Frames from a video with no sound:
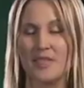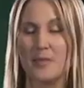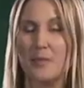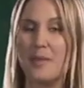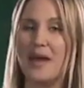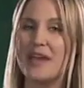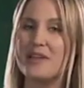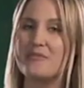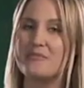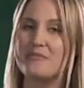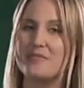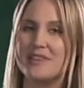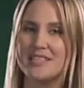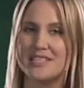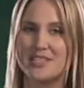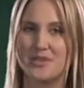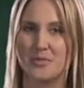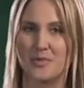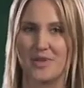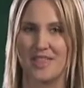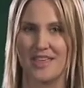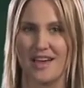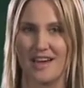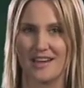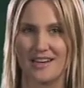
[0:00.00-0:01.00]
The main
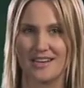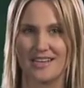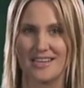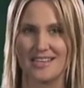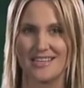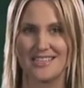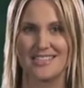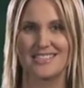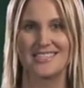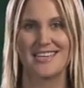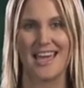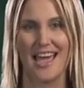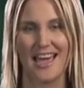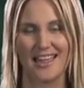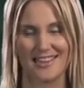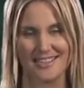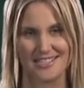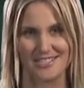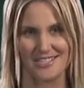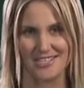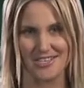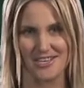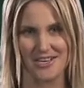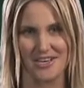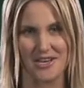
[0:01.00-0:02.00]
risk with honey is
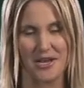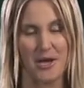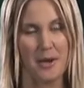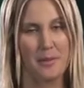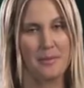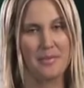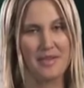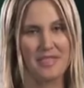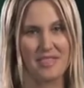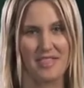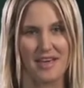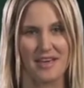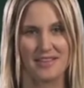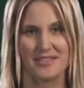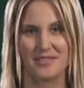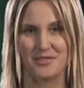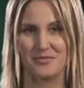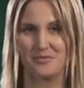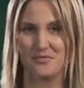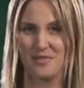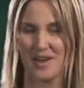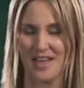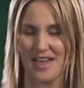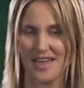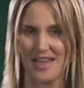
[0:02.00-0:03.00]
allergy, but
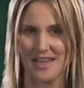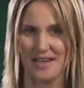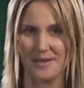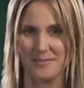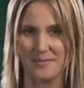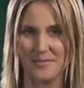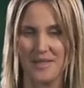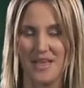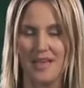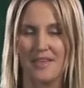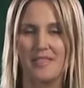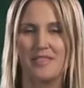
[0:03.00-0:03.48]
that's rare.